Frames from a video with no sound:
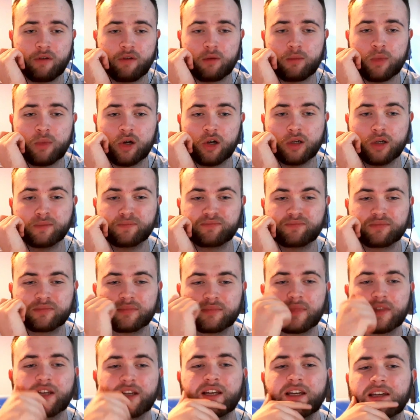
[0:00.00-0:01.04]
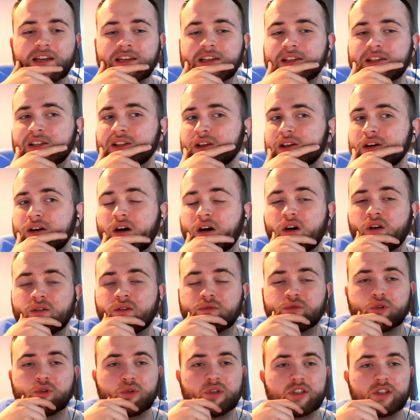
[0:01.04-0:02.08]
But
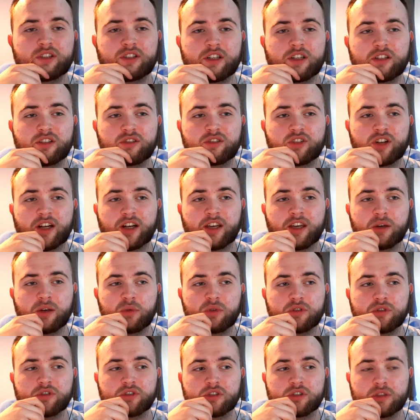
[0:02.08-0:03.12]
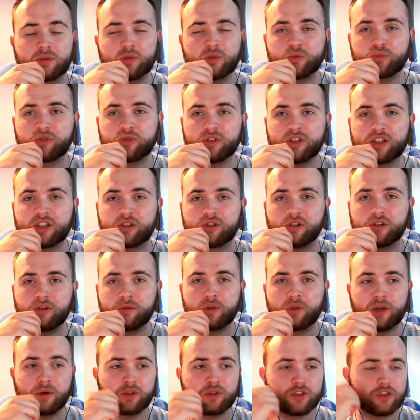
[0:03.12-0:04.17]
overall, this diss track, it was pretty good.
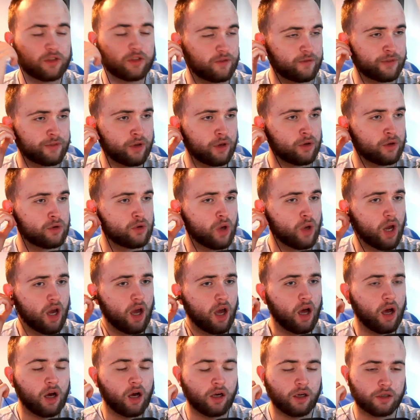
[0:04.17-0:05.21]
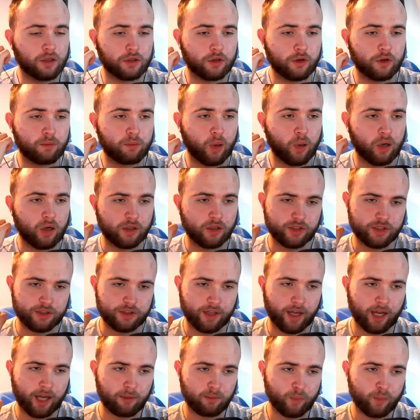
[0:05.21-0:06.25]
There was a few good bars in
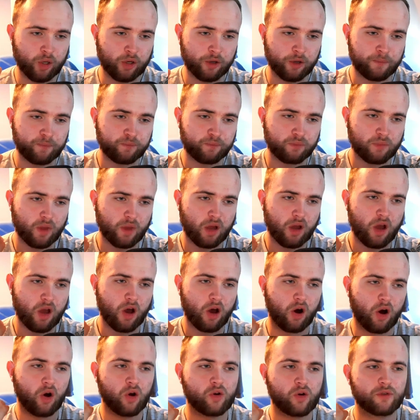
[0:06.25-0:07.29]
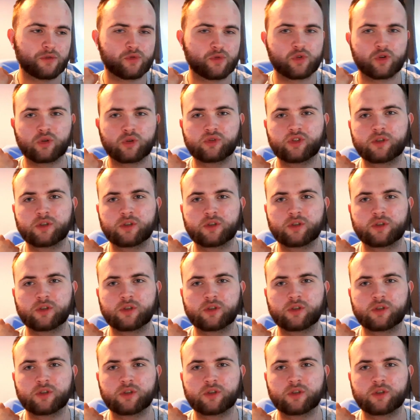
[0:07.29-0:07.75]
that, but overall,